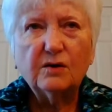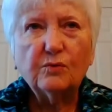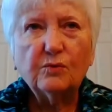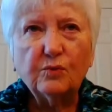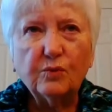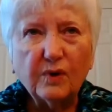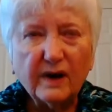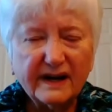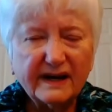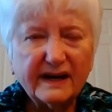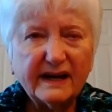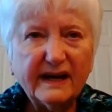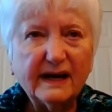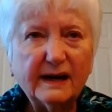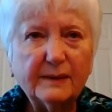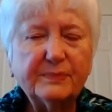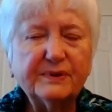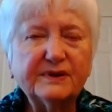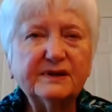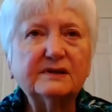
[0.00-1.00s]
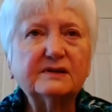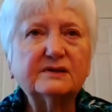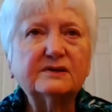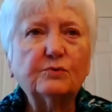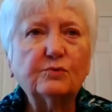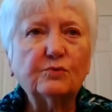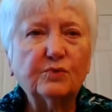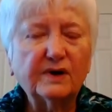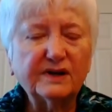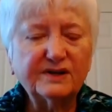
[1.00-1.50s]
what happened,
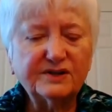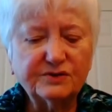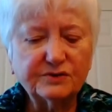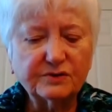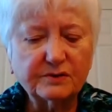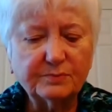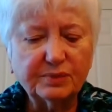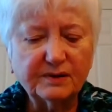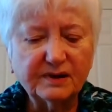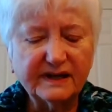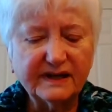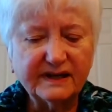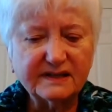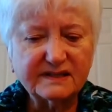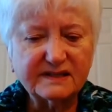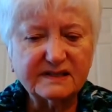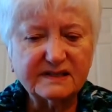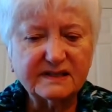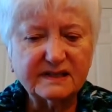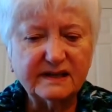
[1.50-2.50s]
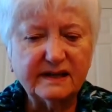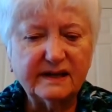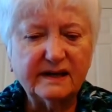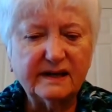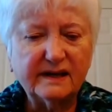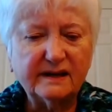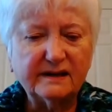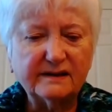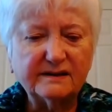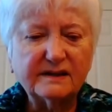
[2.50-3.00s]
what took place,
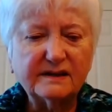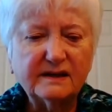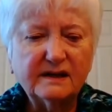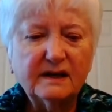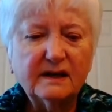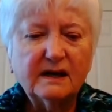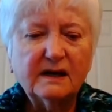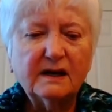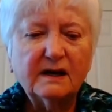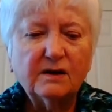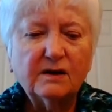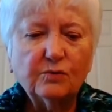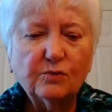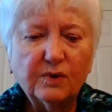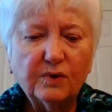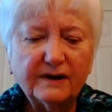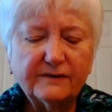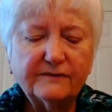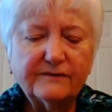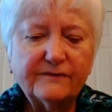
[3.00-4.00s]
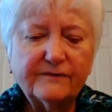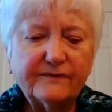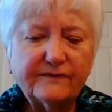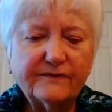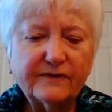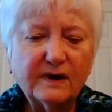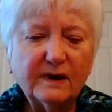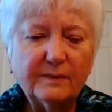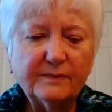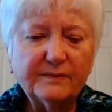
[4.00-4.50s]
and what,
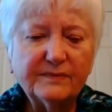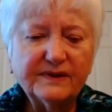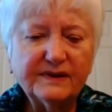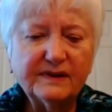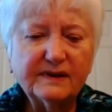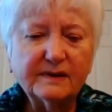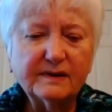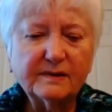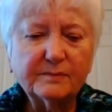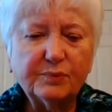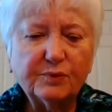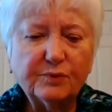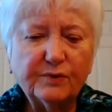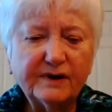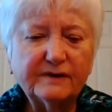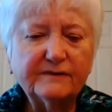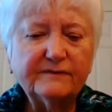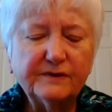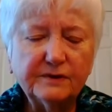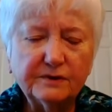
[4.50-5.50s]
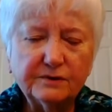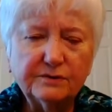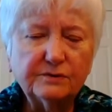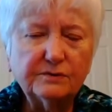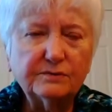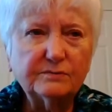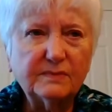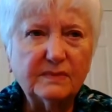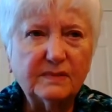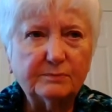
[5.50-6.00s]
from the point of
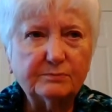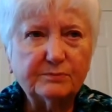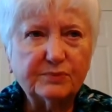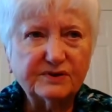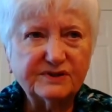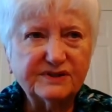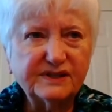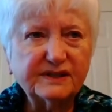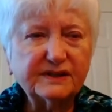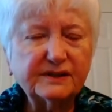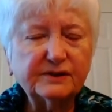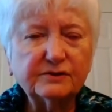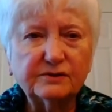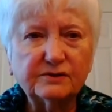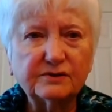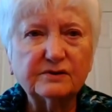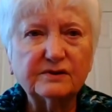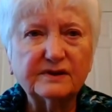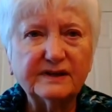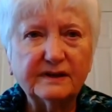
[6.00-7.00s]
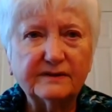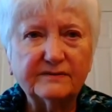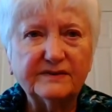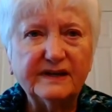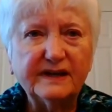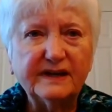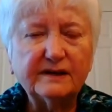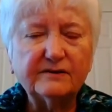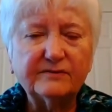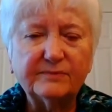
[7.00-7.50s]
view, particularly of
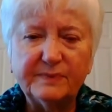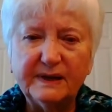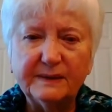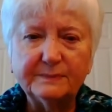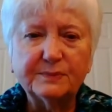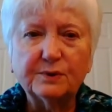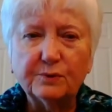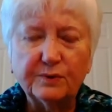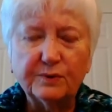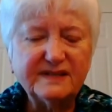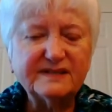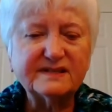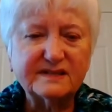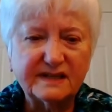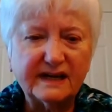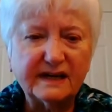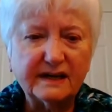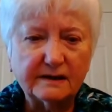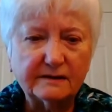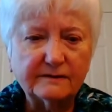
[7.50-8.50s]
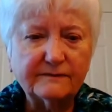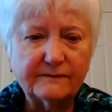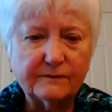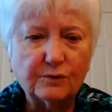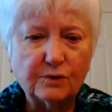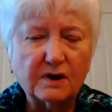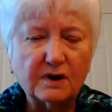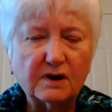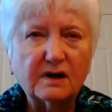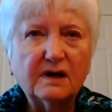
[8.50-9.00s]
Native people, we stand
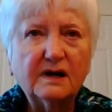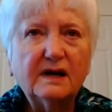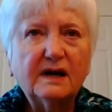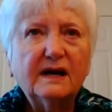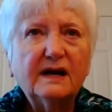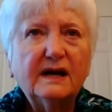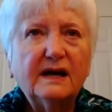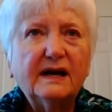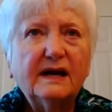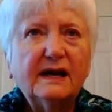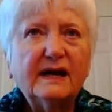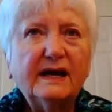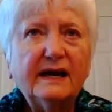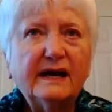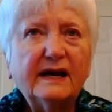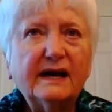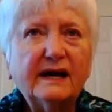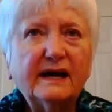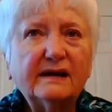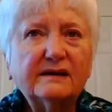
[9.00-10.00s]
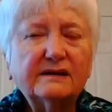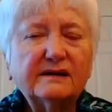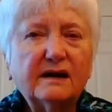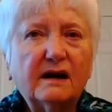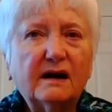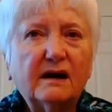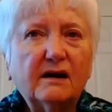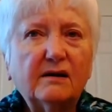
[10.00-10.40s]
for. And